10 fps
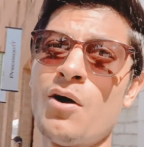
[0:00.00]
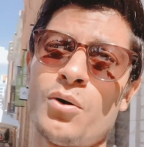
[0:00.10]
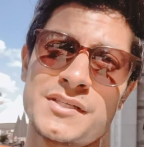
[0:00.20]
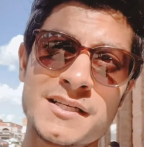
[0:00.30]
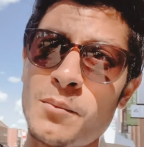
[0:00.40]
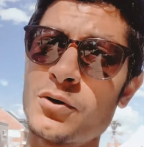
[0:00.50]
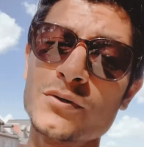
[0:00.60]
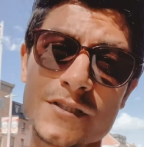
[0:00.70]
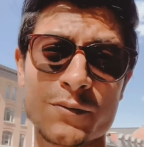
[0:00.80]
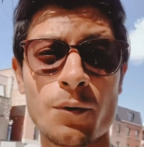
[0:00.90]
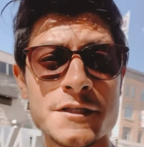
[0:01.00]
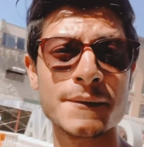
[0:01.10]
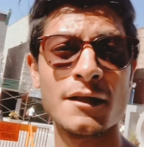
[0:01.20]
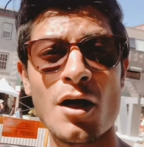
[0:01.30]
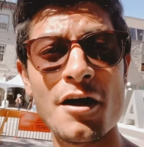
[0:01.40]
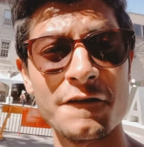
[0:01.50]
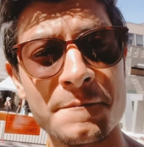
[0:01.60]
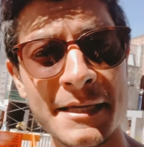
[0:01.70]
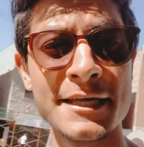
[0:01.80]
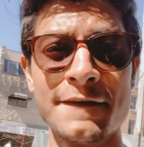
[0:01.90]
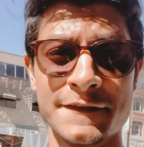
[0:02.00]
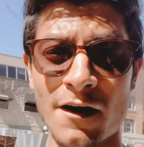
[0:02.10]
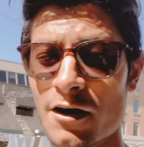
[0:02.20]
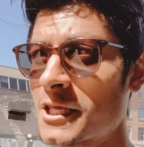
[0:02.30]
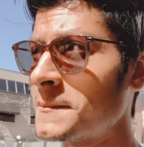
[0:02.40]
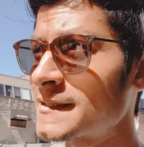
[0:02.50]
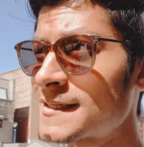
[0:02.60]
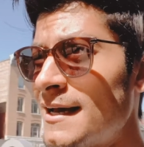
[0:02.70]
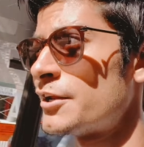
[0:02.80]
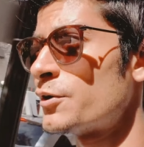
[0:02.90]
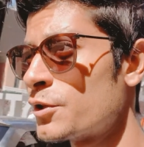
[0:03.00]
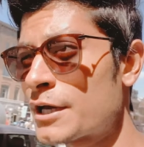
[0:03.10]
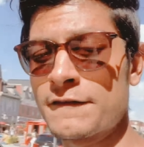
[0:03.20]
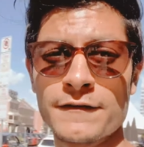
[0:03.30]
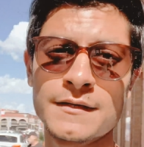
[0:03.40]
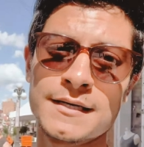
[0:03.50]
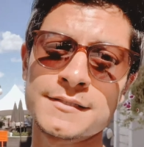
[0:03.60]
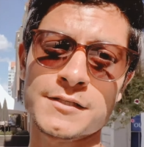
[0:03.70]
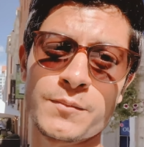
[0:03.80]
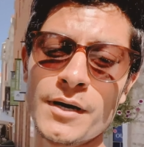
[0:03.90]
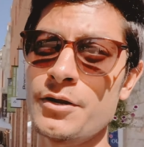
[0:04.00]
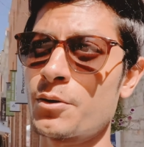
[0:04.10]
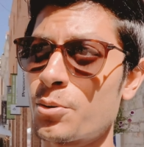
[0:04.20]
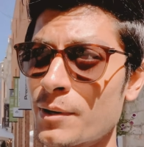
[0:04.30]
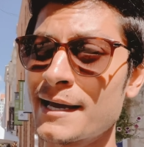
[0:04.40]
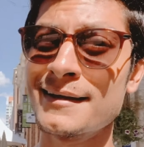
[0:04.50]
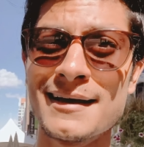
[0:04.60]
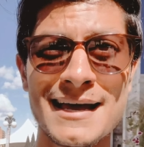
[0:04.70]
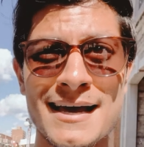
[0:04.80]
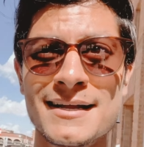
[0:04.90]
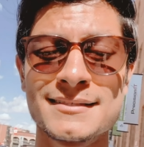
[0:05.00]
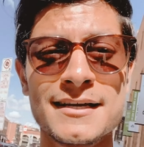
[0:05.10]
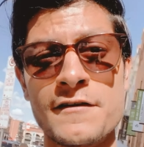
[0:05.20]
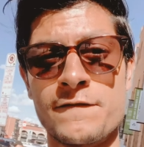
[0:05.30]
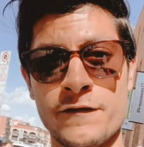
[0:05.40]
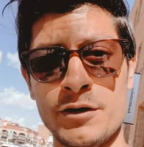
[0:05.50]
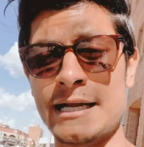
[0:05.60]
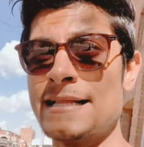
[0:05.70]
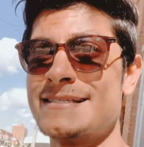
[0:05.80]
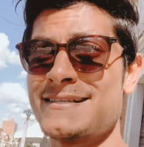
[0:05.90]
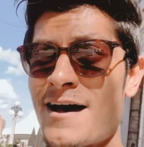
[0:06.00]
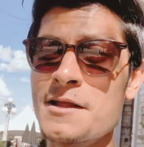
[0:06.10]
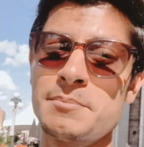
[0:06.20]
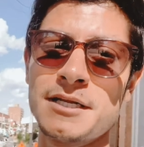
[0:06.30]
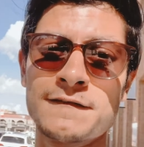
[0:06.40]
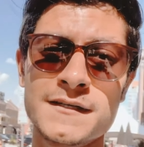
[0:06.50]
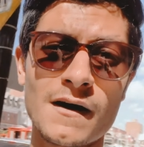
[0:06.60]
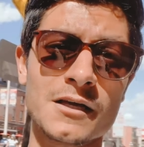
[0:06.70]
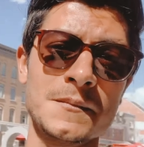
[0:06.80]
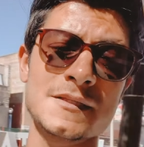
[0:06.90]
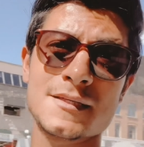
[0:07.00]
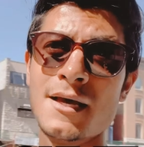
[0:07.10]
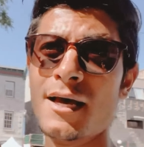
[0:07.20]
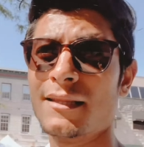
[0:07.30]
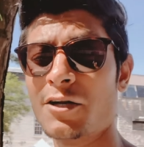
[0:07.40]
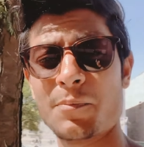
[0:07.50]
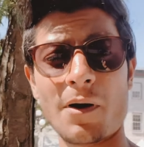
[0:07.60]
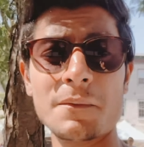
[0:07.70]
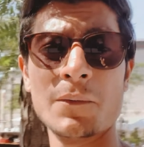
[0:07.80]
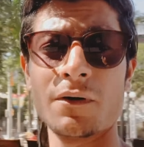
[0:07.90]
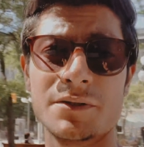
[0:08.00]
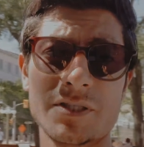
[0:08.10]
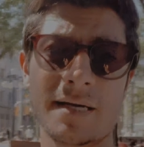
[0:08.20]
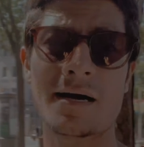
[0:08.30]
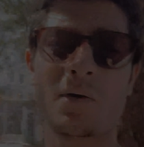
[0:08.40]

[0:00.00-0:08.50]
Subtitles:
or someone who just works with a lot of PDF documents you're looking for the easiest way to create, edit, convert, and sign PDF documents, then you probably want to check